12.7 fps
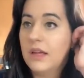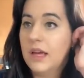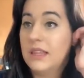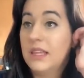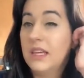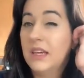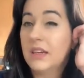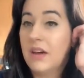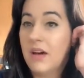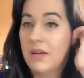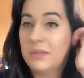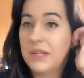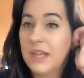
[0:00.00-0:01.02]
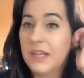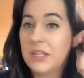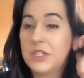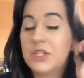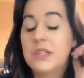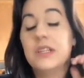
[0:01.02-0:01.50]
I think a
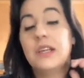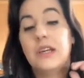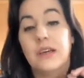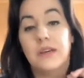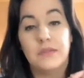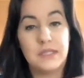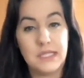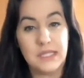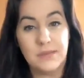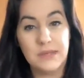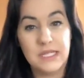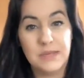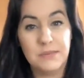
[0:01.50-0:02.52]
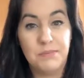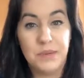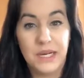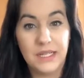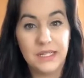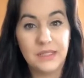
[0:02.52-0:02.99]
combination of CBD
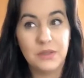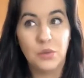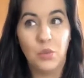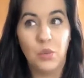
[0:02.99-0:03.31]
bud